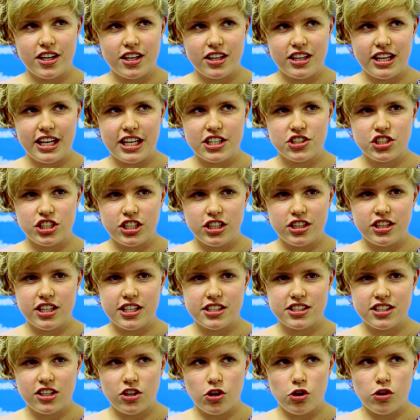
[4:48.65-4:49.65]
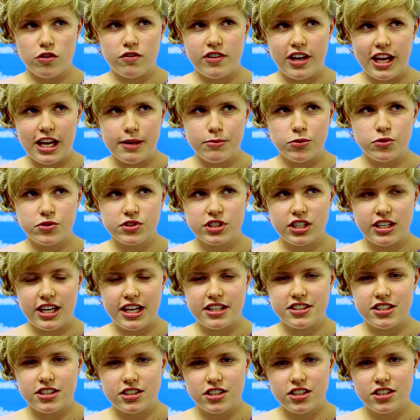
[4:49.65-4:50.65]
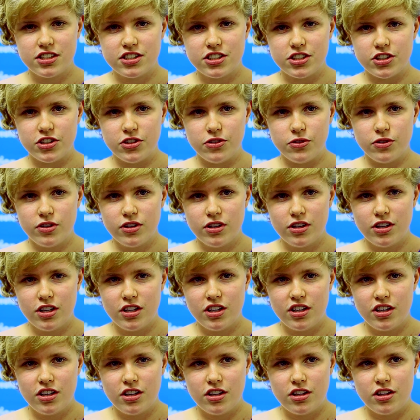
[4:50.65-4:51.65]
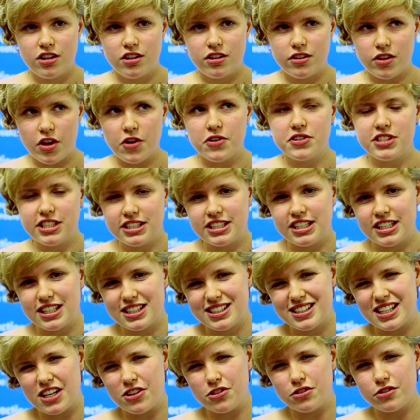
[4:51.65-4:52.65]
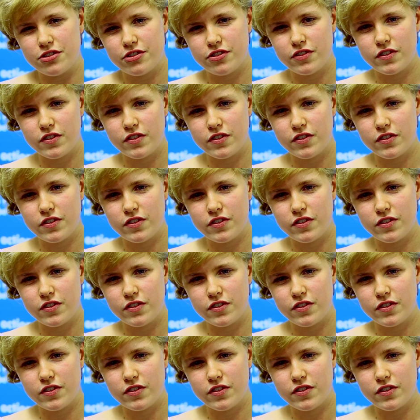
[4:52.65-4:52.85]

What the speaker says: actually there's a lot of labels connected to OCD itself.